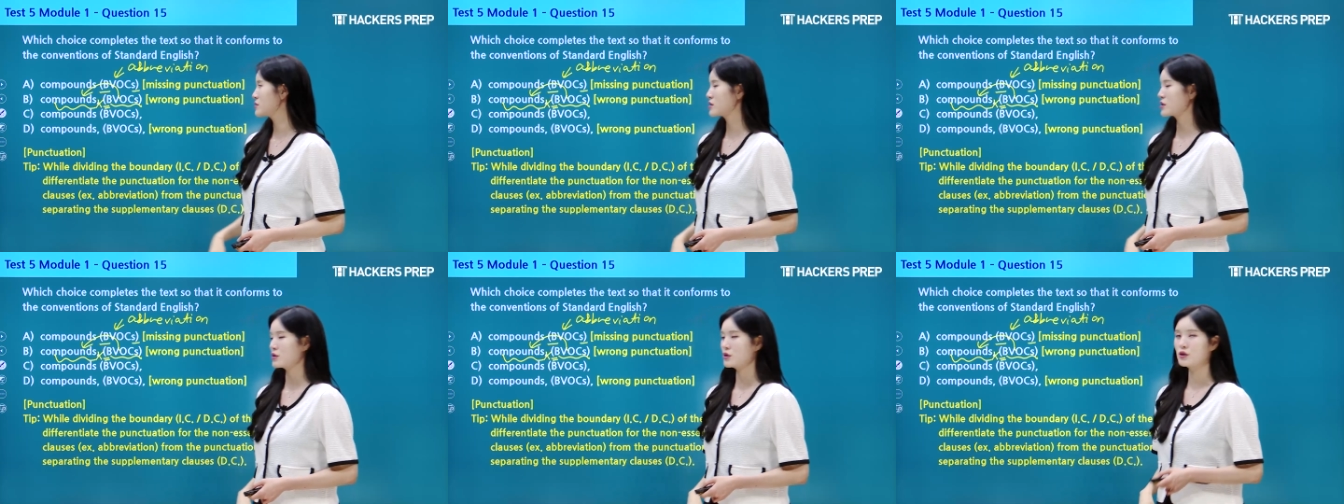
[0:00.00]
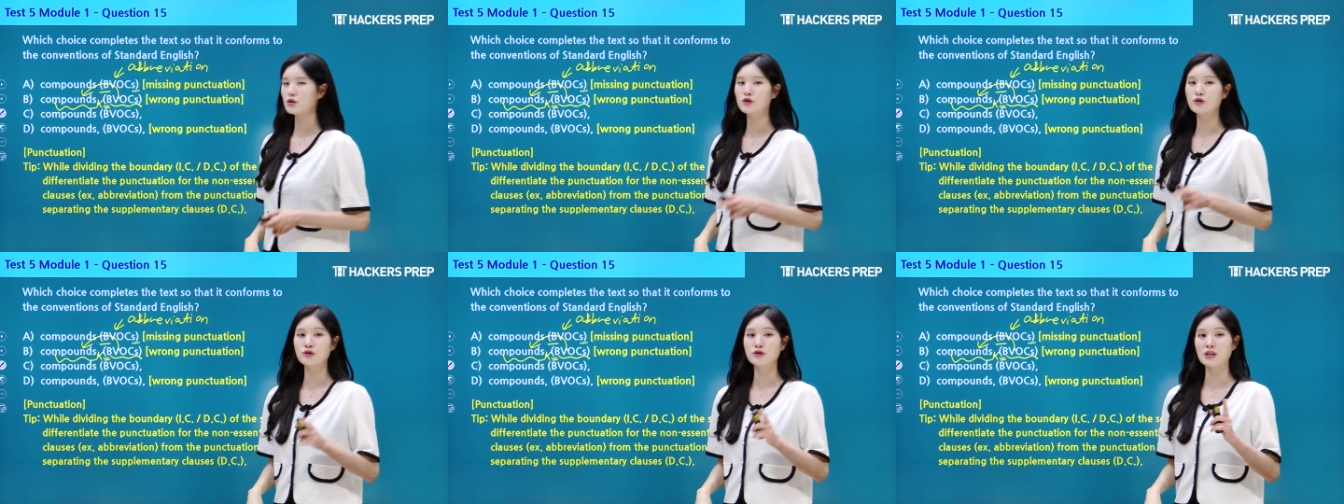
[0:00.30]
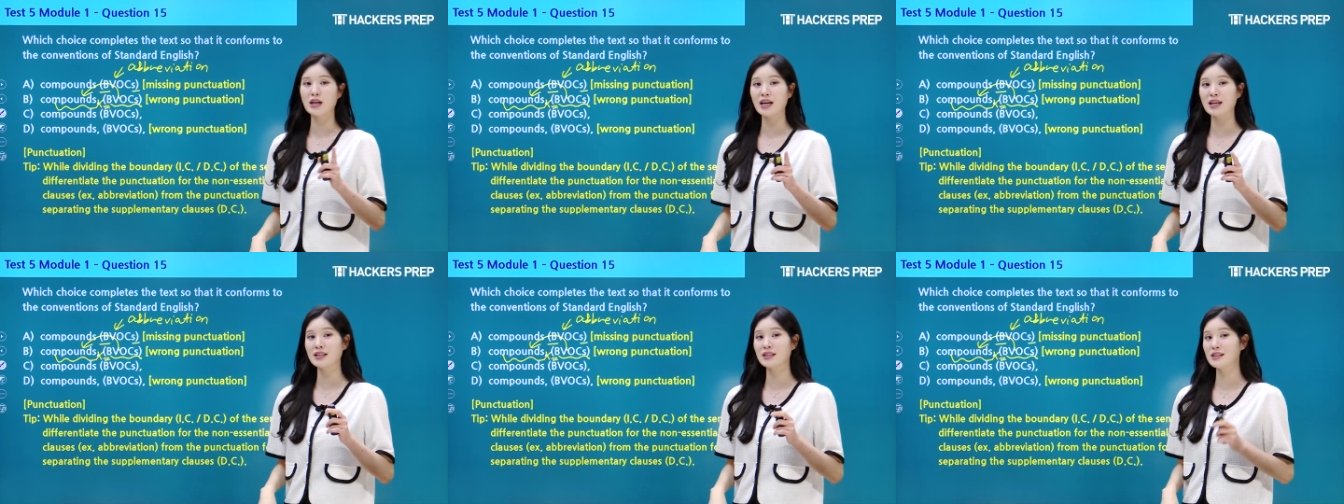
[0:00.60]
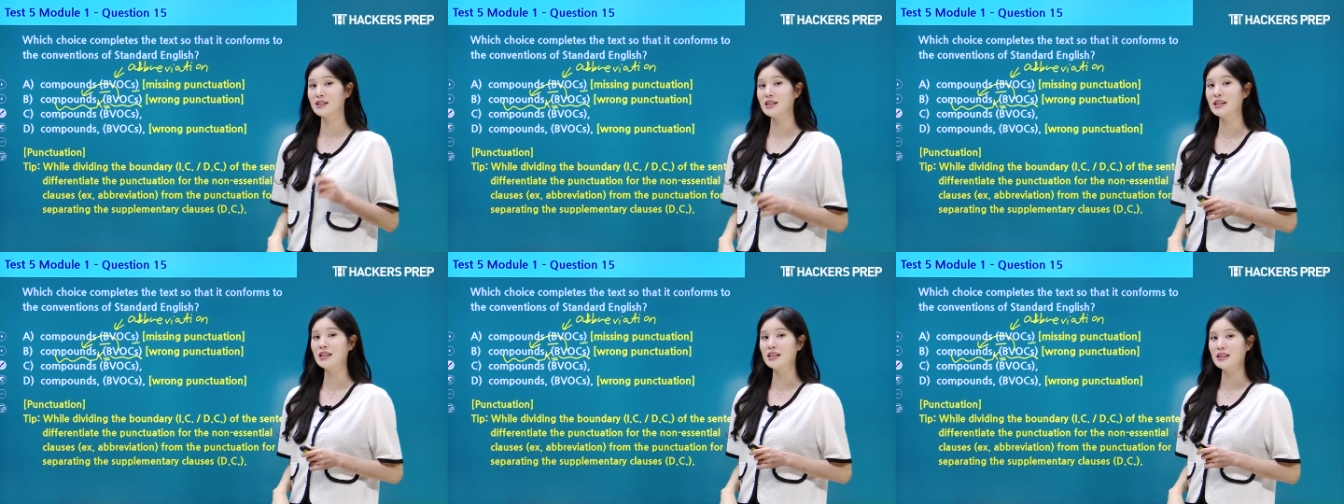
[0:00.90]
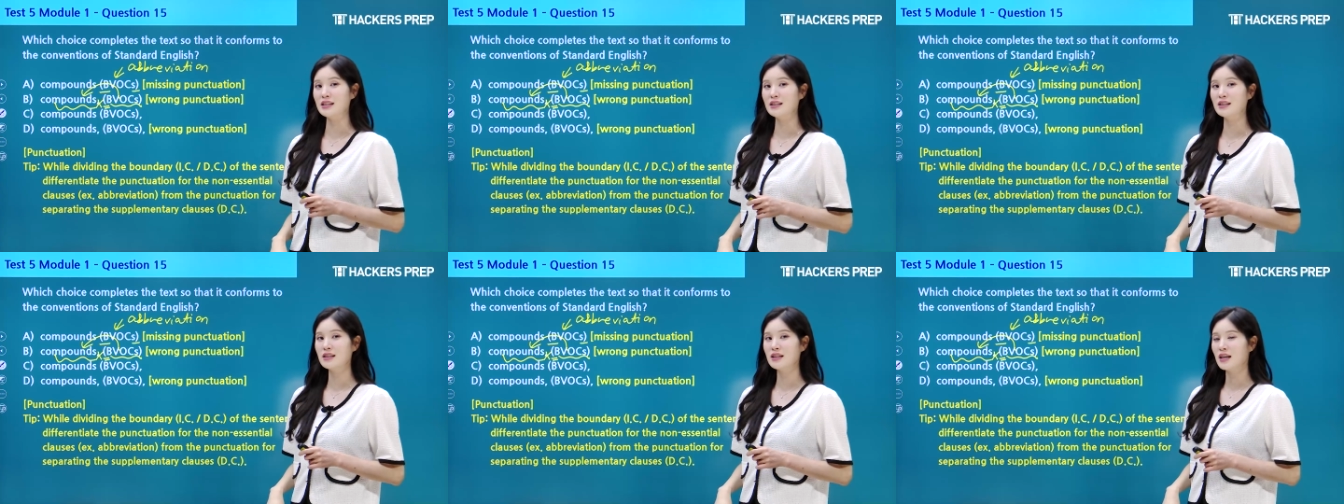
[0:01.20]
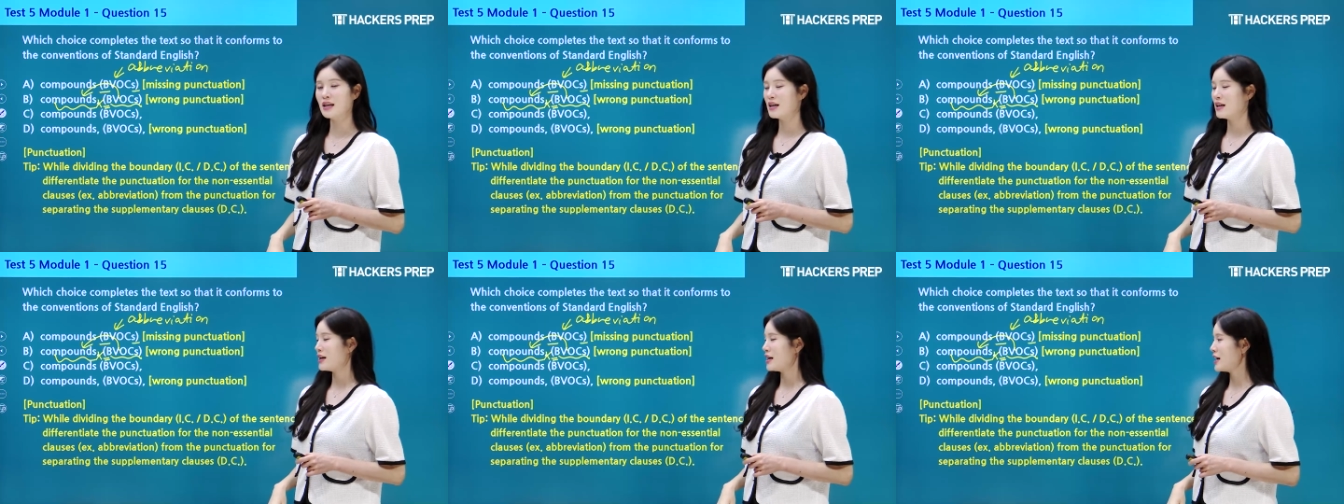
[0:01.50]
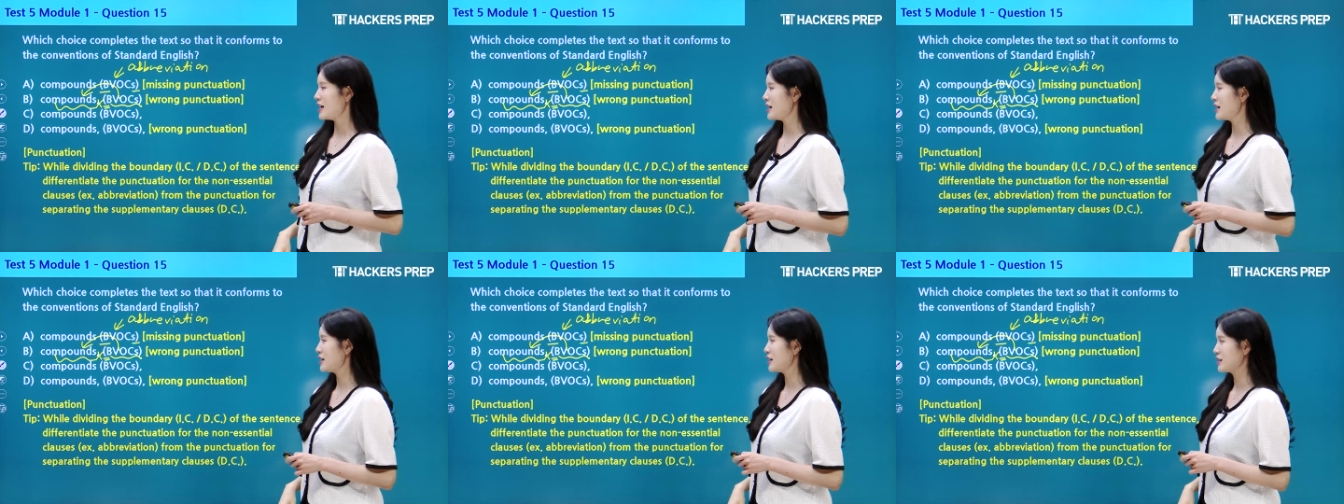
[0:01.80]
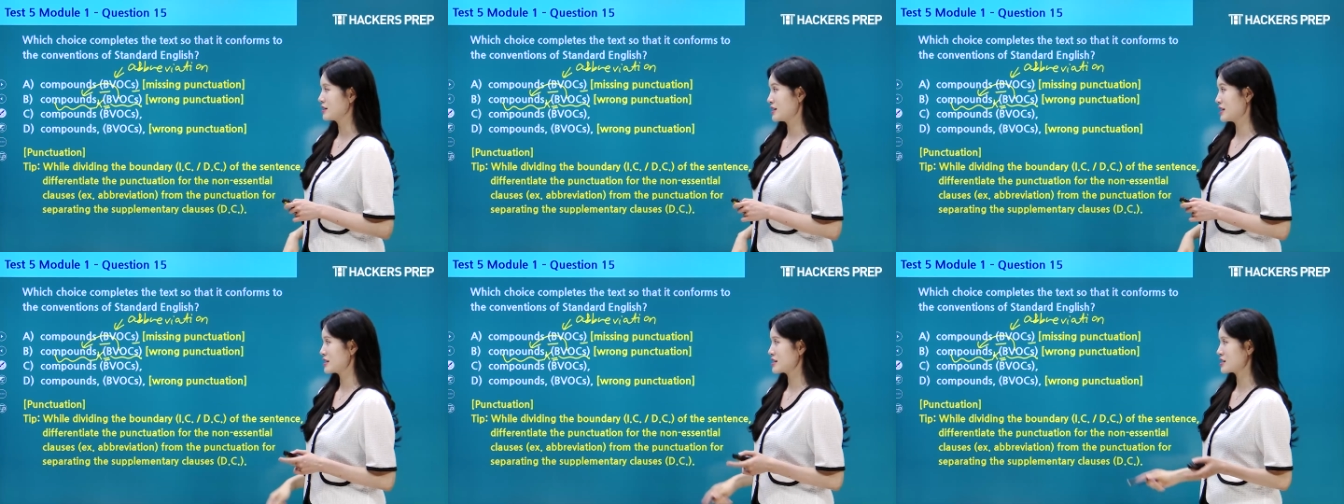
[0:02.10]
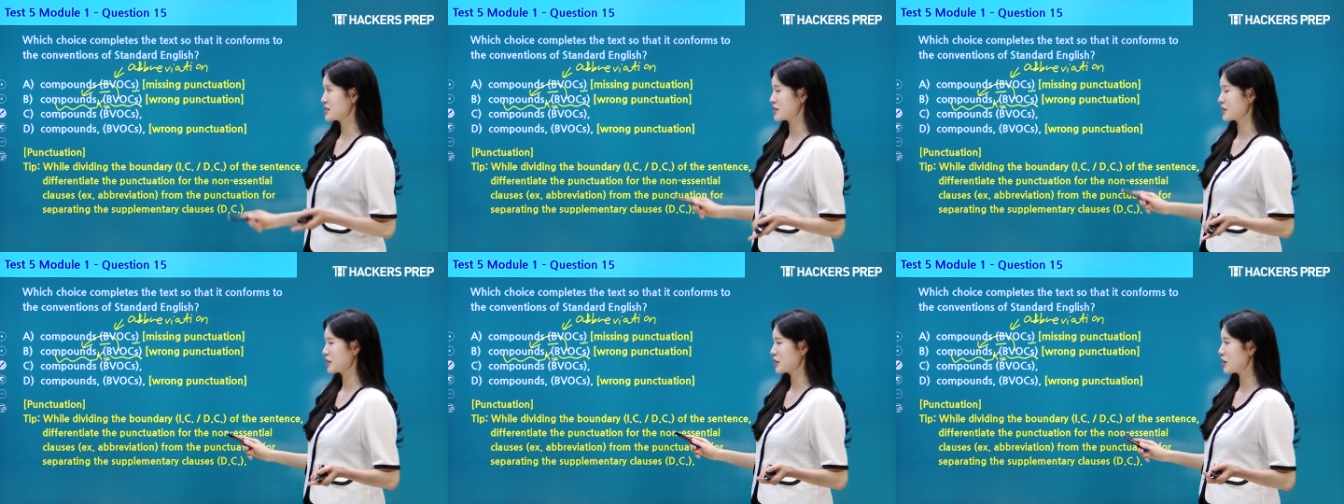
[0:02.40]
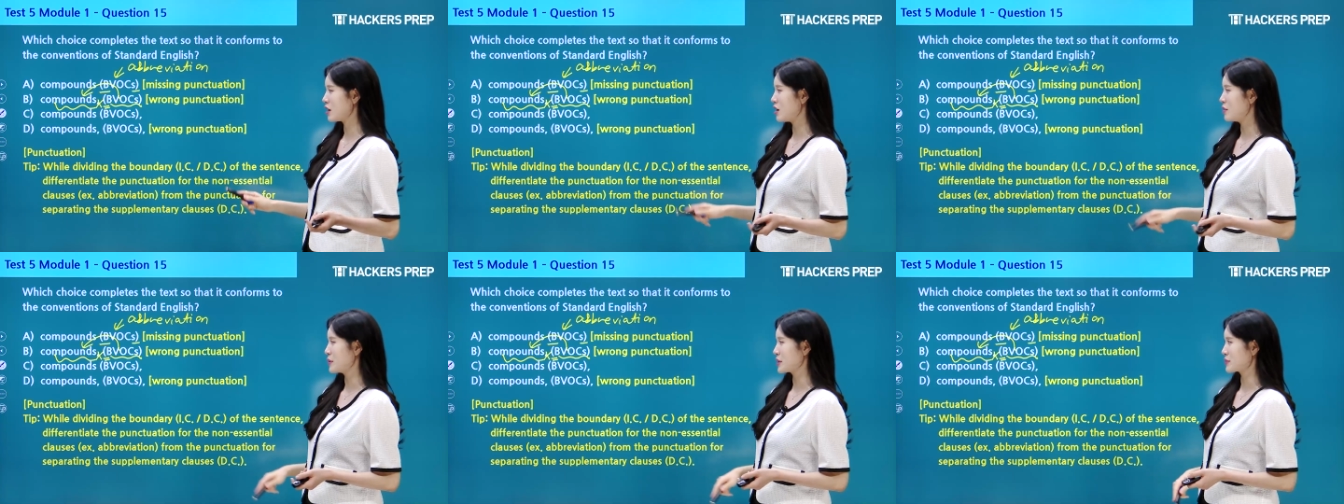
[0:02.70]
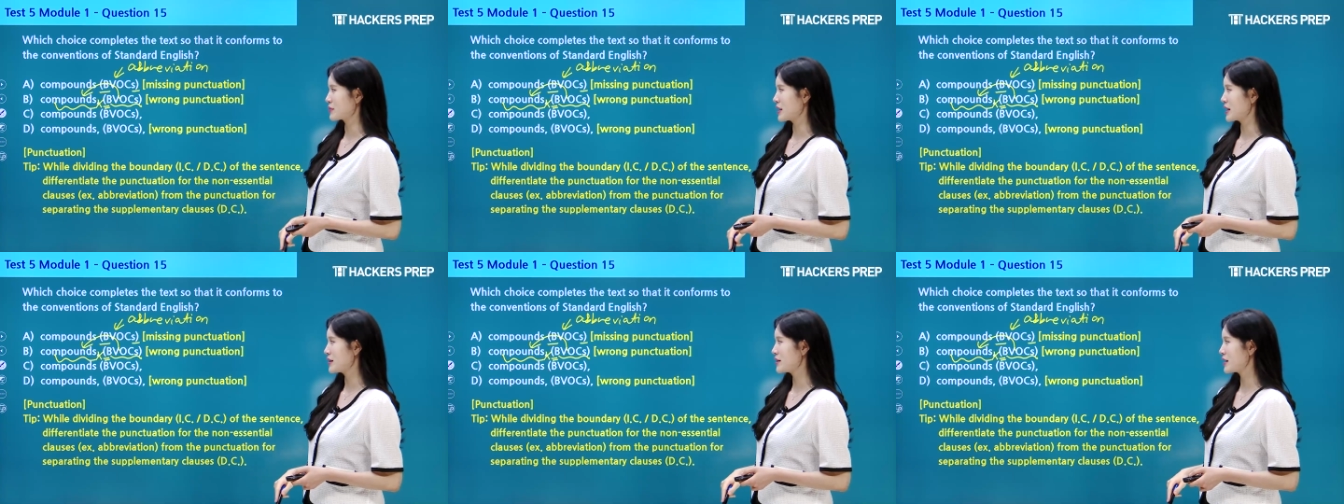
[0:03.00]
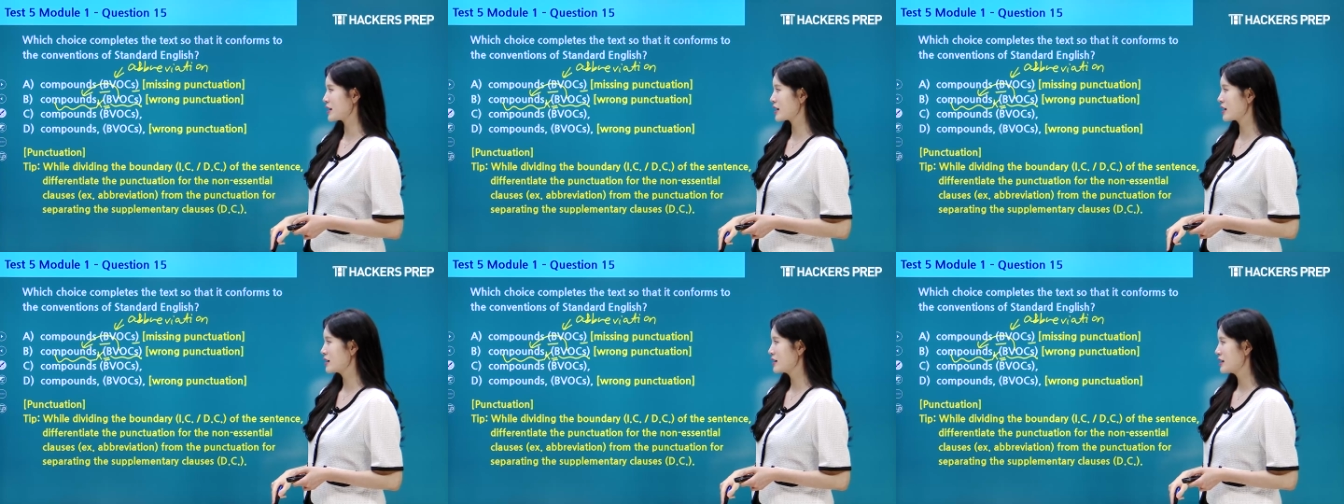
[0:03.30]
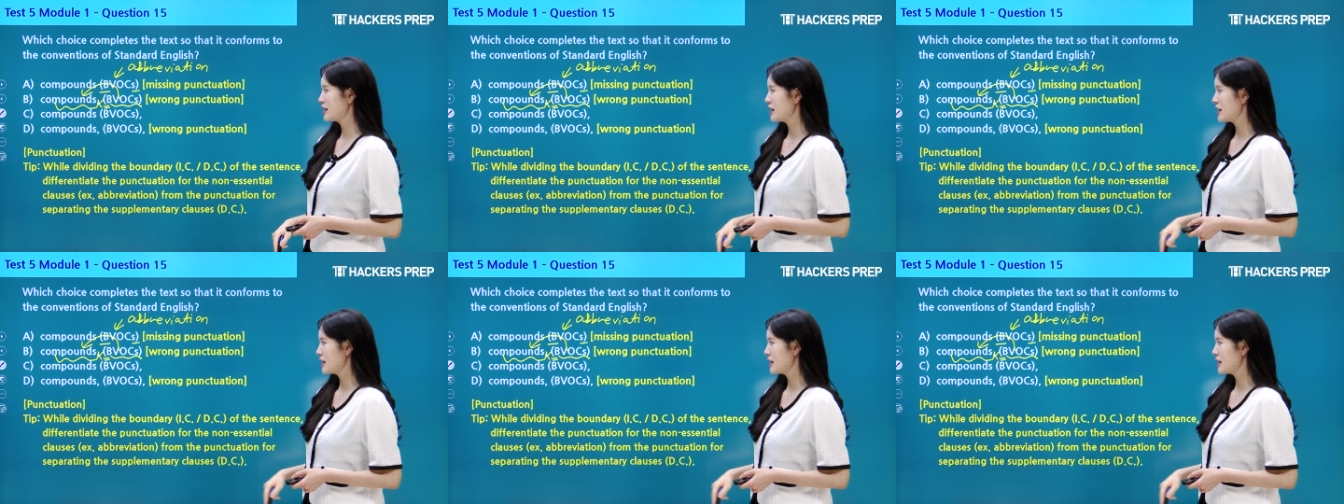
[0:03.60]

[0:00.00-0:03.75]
So you do not need a unnecessary comma right there.